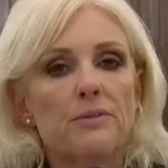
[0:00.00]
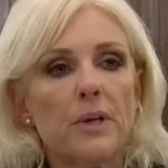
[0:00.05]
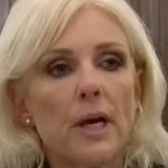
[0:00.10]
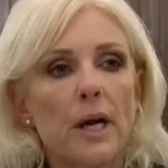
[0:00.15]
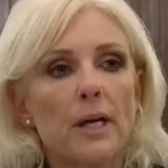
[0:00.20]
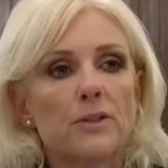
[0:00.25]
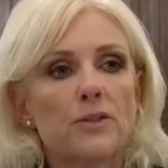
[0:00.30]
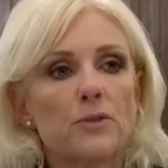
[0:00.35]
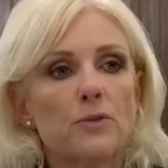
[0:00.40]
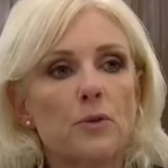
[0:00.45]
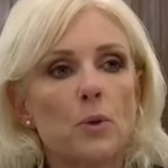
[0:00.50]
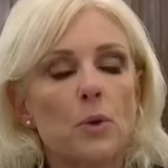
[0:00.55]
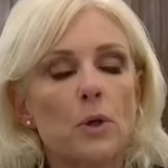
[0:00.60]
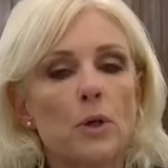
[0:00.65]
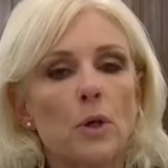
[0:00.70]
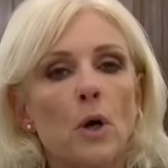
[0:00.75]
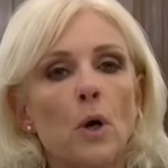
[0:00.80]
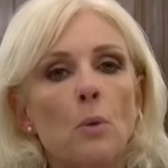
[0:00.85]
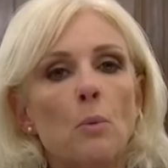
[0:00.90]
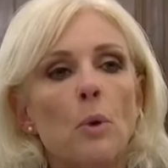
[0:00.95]
We've asked
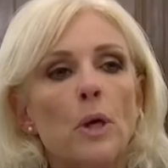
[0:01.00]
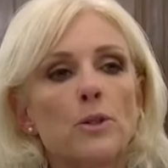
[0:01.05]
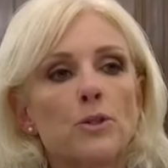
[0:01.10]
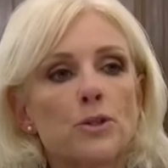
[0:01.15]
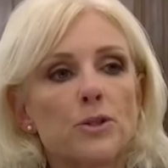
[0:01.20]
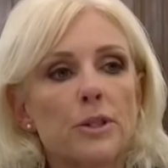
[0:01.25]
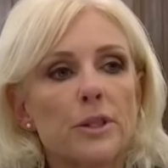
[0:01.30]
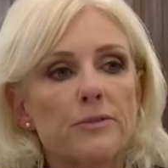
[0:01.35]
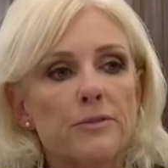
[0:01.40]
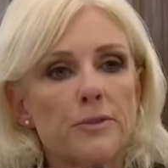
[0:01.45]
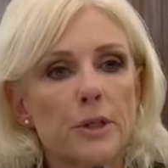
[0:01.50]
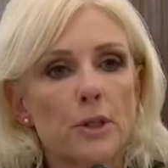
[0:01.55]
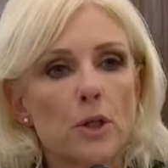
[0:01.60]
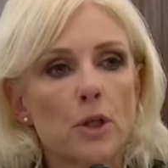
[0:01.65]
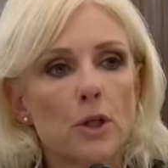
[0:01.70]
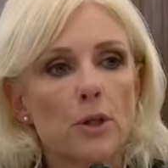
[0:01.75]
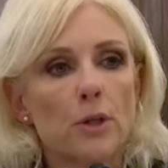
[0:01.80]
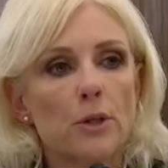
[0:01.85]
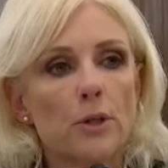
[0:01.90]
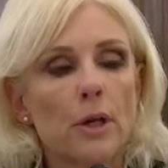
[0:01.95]
for what shift it
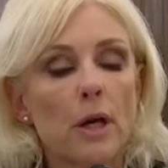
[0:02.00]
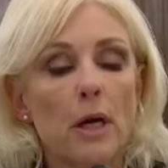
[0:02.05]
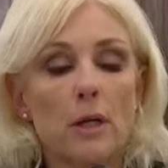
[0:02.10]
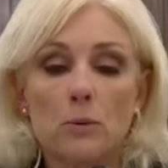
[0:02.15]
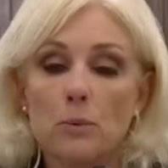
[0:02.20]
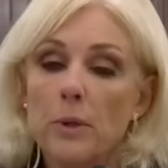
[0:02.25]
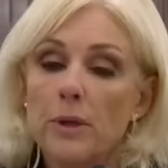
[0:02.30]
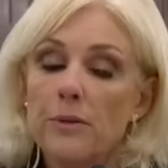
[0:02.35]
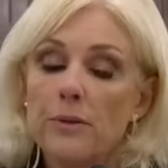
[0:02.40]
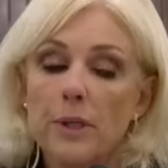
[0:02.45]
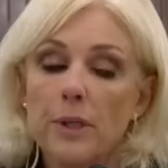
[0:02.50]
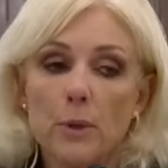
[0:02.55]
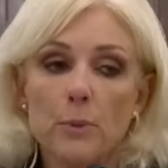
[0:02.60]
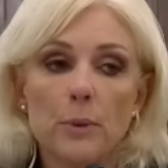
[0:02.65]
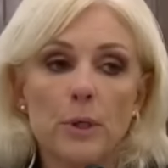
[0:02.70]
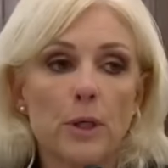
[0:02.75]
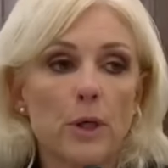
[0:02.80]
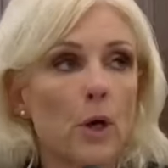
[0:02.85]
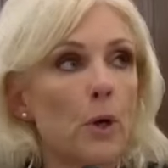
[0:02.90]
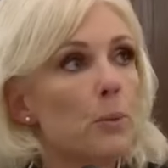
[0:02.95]
occurred on. We think
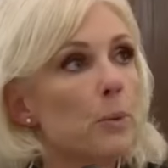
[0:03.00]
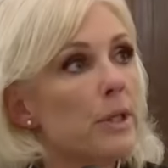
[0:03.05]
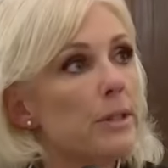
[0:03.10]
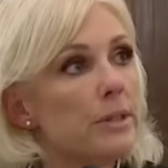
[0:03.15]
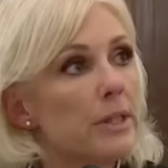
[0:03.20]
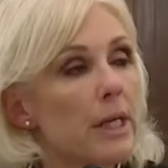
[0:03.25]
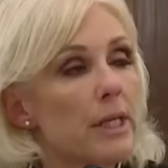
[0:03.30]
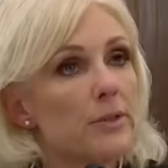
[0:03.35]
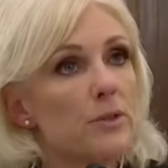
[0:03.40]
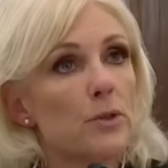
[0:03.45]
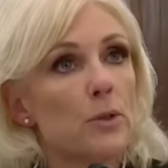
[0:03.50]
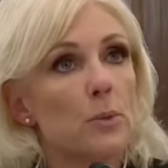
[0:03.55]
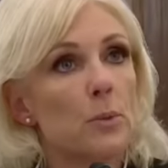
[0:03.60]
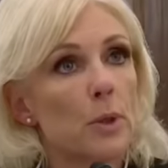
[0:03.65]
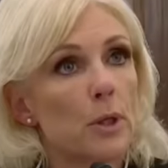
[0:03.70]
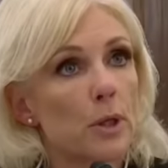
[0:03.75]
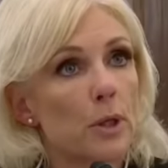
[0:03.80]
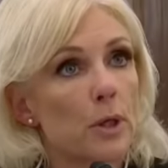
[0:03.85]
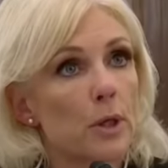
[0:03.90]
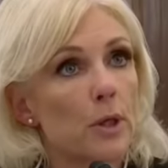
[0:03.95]
we know what days the
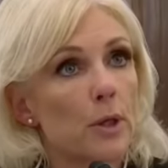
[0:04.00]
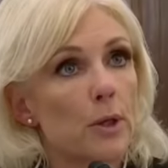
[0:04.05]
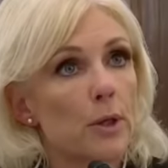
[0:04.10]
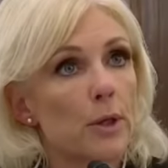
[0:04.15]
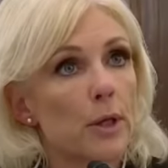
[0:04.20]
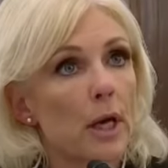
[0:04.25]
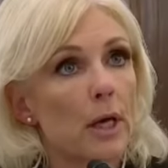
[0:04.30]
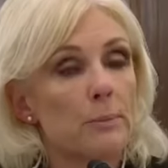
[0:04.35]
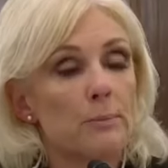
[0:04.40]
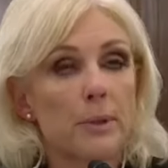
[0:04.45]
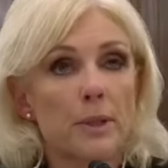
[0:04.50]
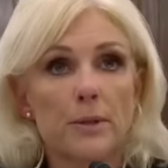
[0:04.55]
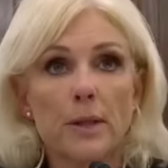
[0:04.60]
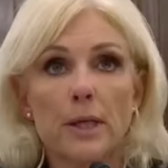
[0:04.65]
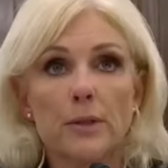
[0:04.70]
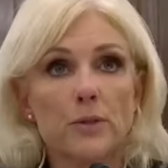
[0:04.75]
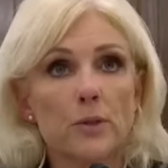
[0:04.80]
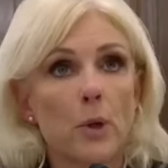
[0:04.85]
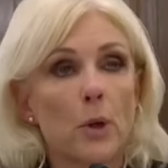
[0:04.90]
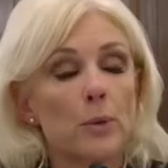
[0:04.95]
work occurred on, but
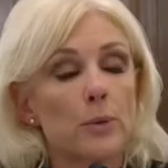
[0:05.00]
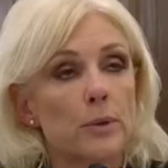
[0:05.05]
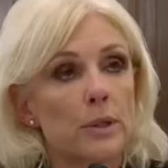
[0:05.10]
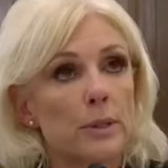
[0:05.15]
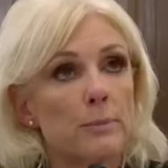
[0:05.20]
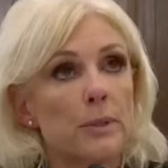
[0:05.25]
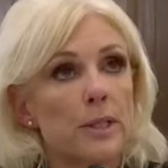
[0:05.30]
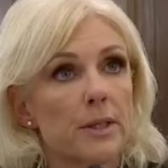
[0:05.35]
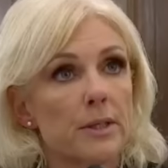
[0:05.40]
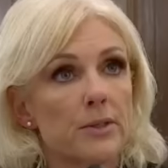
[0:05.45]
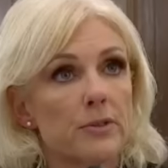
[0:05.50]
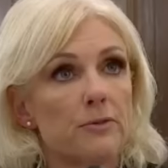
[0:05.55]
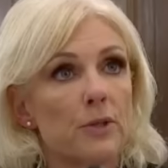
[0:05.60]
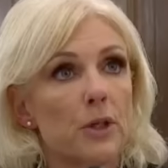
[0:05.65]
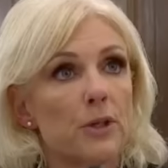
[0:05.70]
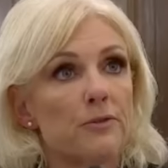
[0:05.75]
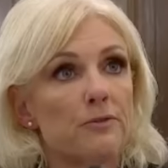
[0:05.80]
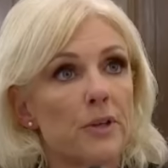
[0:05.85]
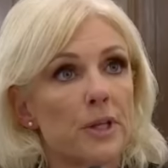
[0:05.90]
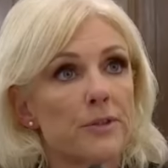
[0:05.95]
that's only because of
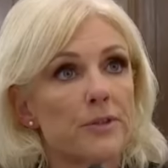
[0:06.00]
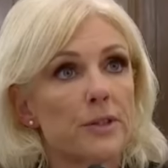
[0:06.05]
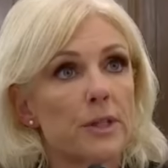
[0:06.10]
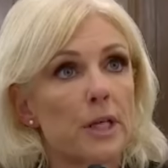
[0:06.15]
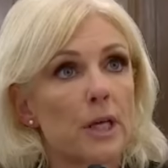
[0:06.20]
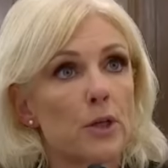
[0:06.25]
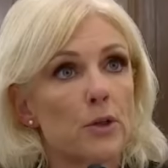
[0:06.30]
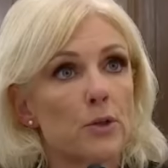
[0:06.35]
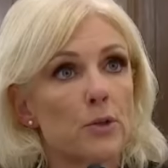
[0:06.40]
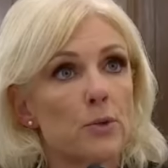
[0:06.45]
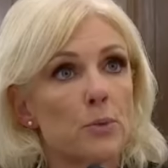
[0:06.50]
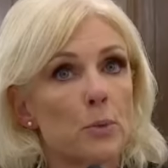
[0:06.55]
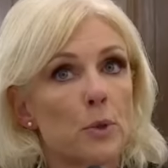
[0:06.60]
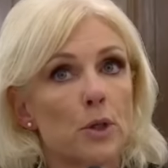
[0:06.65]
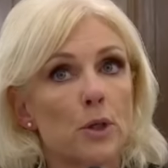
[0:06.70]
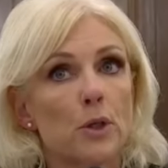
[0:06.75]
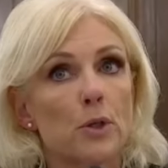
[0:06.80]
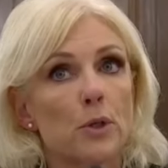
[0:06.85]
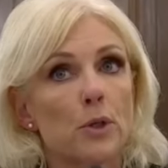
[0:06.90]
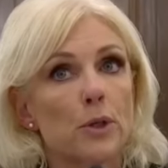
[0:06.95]
our investigators'
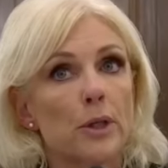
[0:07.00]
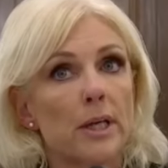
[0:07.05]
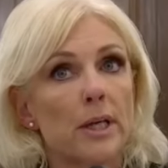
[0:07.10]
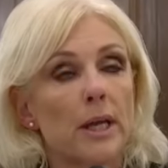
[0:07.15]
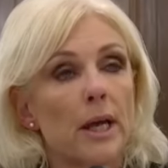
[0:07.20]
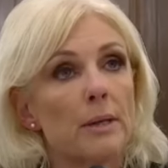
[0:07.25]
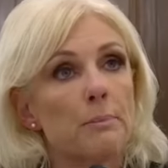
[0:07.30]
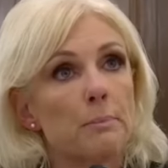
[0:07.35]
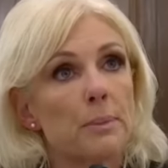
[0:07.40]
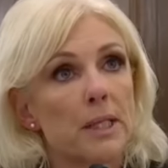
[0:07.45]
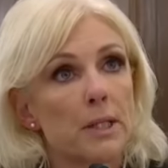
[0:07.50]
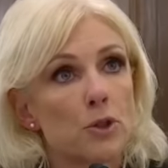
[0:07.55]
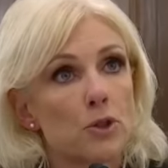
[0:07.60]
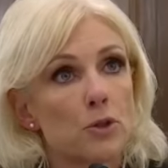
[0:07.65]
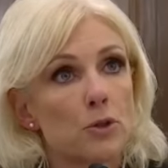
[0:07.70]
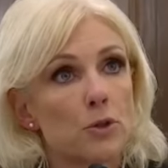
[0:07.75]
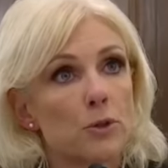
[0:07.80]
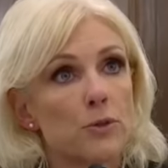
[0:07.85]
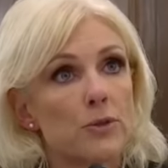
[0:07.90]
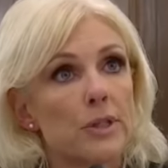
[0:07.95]
work looking at
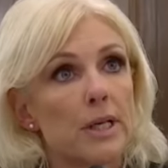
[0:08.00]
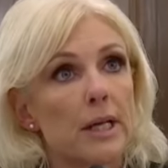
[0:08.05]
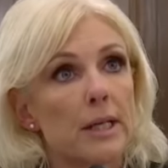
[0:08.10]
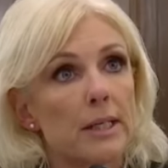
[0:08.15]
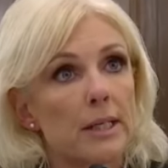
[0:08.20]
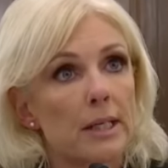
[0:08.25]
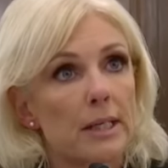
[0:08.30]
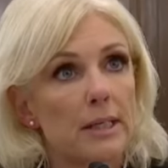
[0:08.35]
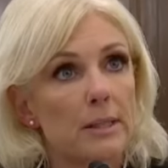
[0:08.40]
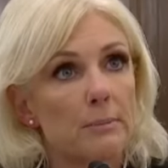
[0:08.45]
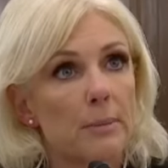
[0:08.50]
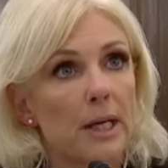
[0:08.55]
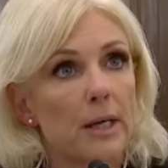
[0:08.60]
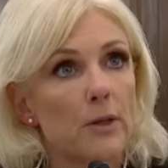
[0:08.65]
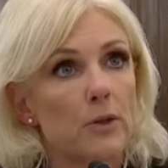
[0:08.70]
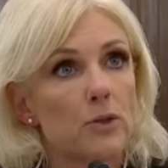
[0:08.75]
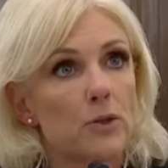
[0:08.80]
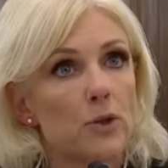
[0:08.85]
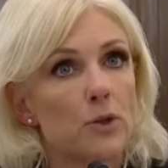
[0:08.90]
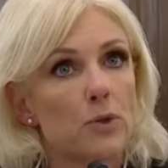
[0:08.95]
pictures and
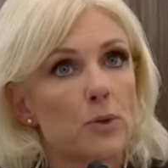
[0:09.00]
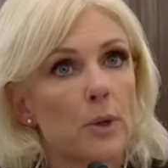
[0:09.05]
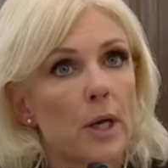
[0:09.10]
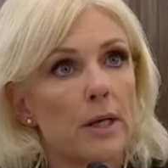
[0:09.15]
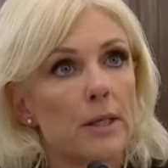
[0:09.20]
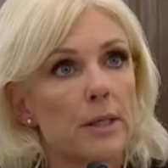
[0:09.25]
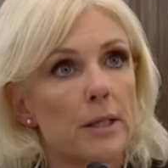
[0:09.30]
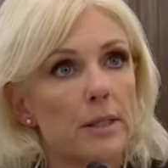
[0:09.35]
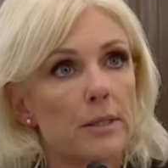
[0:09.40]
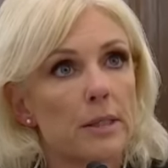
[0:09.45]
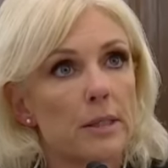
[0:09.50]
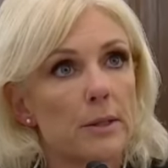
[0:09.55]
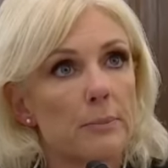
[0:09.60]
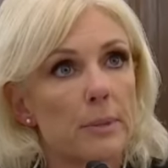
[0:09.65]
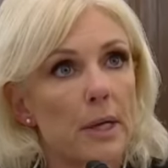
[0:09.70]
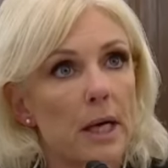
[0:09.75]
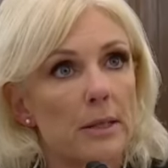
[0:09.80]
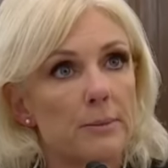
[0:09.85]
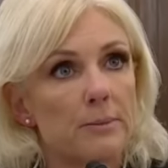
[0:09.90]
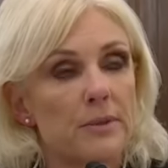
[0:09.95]
emails to try to get to the
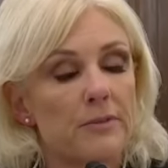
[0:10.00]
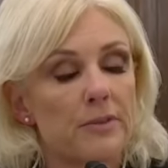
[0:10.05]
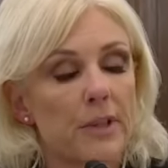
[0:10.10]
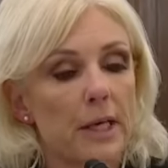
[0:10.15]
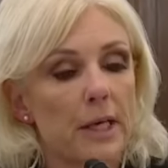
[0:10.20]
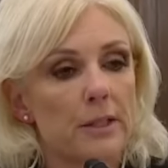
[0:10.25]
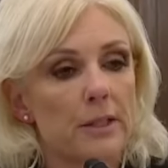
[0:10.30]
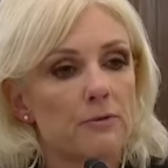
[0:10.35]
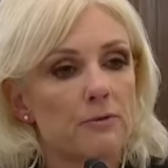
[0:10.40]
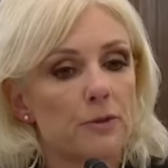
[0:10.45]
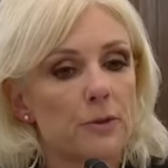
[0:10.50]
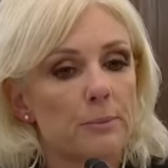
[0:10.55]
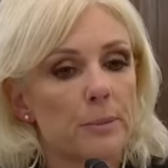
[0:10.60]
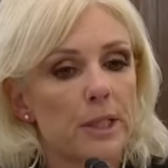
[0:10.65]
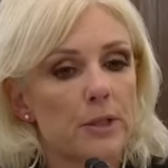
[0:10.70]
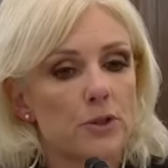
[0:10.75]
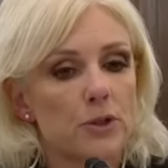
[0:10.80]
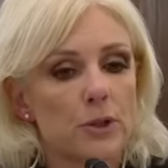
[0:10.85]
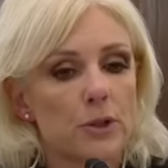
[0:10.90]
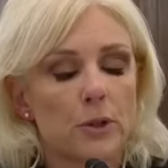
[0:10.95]
bottom of that
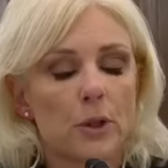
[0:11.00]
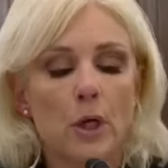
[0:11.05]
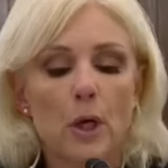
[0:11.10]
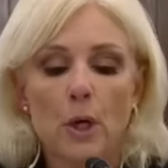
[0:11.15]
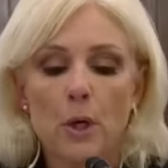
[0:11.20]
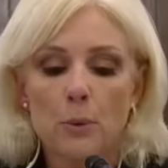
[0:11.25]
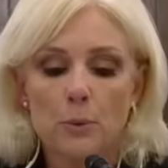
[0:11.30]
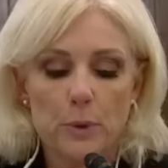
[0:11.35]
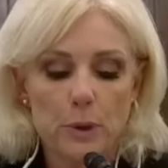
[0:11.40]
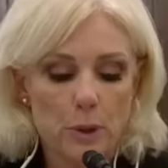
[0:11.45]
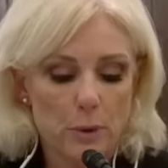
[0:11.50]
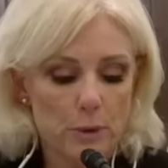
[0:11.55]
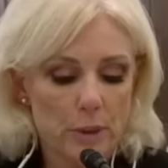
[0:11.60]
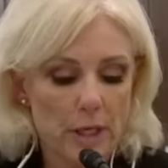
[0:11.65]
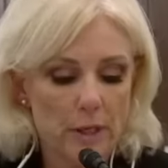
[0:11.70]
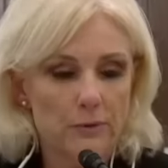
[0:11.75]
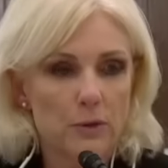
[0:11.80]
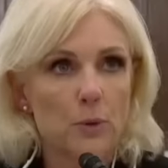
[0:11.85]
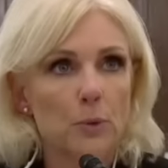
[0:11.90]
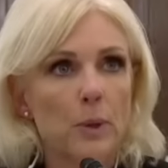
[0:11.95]
information. We don't
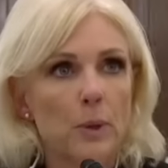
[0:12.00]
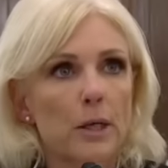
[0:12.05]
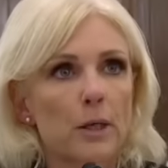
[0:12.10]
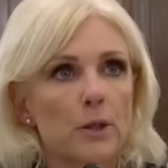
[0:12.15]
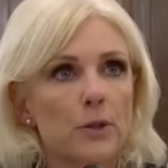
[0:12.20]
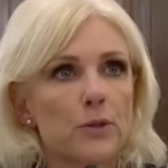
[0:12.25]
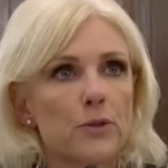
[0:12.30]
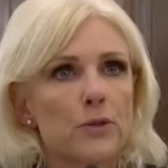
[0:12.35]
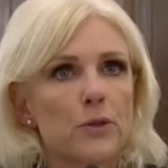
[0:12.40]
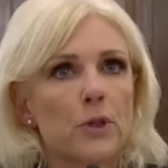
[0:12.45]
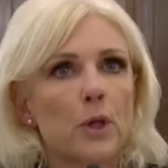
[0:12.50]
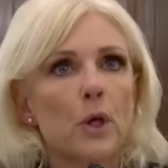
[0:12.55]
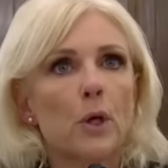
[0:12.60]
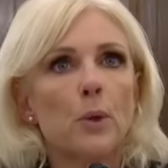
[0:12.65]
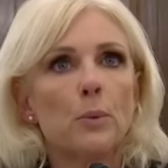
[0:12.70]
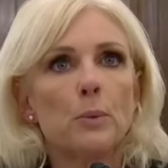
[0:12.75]
have the records,